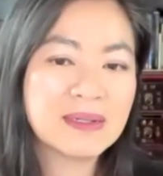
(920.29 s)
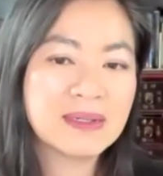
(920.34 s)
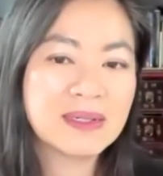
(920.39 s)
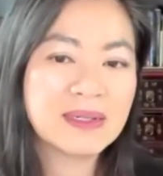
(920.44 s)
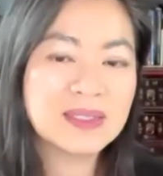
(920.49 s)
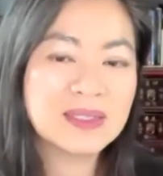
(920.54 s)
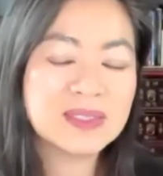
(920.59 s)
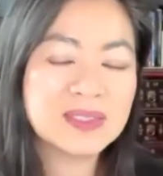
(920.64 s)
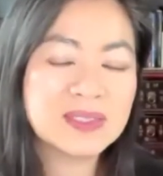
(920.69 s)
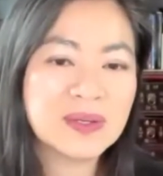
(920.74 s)

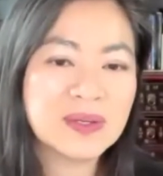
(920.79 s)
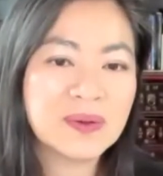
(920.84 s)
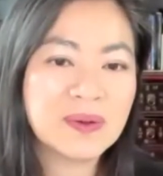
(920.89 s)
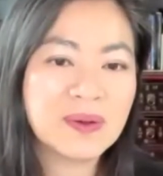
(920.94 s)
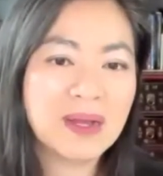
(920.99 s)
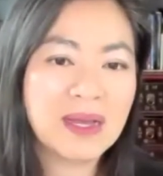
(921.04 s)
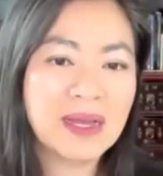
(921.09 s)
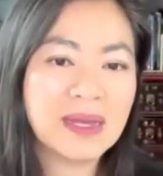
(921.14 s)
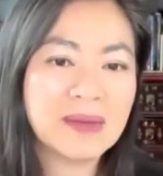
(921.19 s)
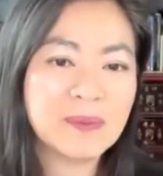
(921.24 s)
And so
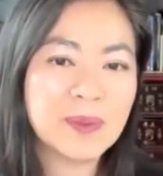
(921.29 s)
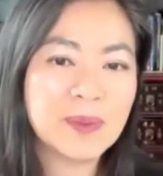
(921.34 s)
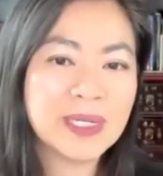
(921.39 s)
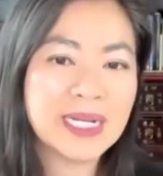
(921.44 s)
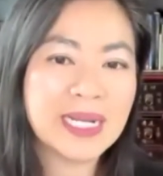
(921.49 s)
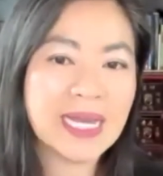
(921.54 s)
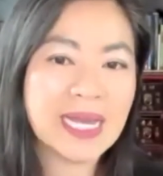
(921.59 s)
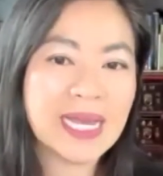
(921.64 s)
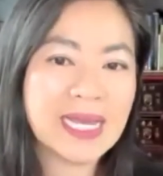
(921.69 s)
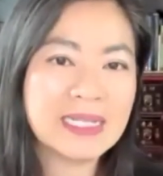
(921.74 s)
I want
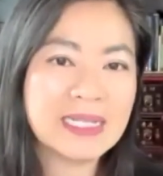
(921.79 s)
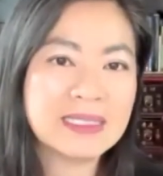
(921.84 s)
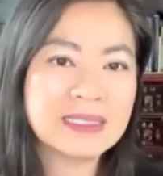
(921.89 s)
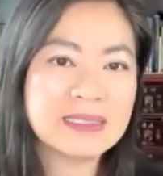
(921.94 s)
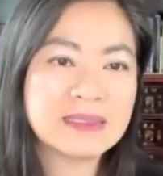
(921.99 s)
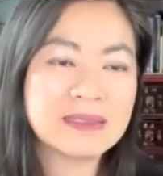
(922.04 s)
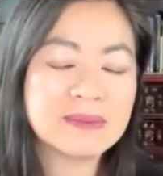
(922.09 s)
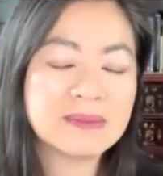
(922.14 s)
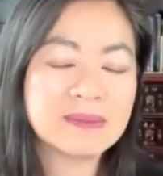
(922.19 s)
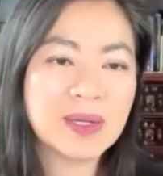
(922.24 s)
to
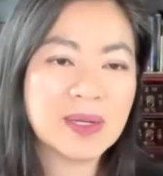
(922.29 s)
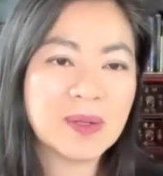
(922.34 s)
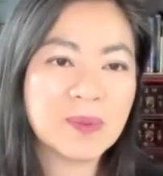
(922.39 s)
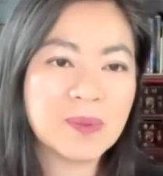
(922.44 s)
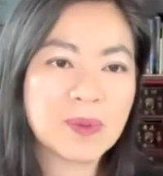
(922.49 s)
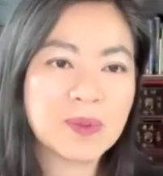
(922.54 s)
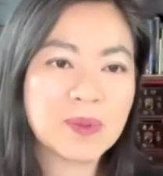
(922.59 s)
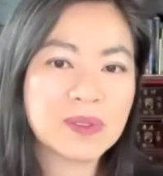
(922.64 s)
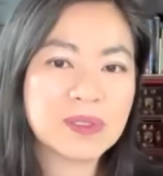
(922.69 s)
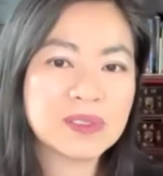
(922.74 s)
end my
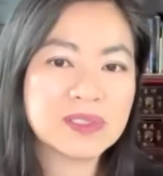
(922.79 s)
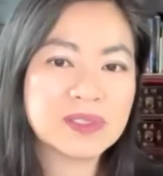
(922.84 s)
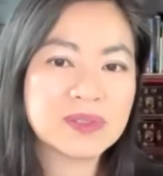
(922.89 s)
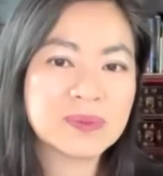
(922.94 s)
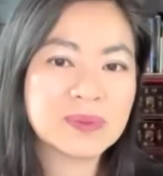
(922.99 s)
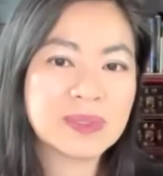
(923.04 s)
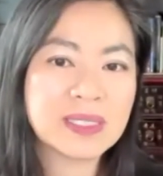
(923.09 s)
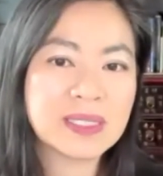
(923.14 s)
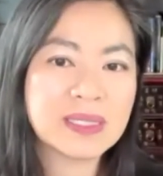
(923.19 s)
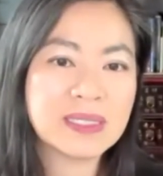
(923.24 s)
words
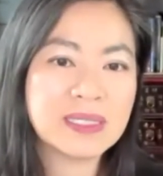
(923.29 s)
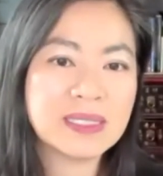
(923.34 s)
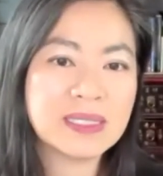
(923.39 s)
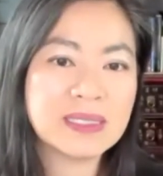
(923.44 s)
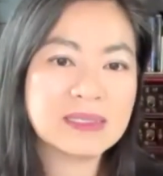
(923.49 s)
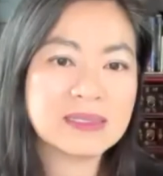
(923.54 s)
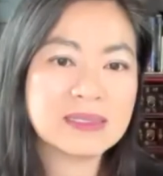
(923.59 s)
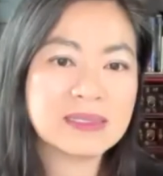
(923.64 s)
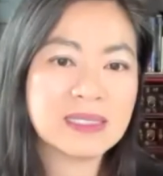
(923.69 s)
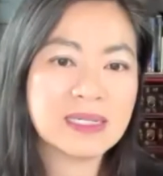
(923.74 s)
with
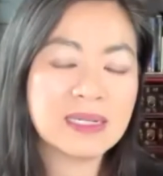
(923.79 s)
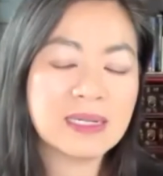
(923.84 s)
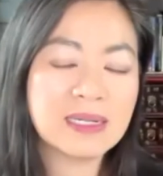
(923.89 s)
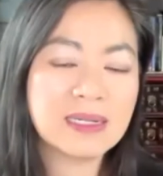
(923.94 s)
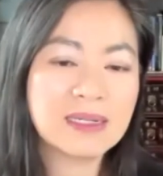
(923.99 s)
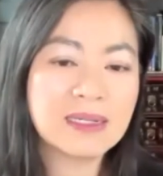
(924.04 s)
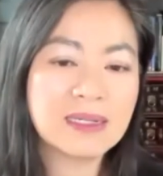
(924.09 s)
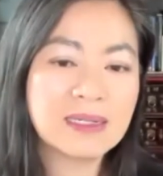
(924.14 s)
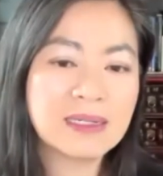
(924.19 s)
these uh,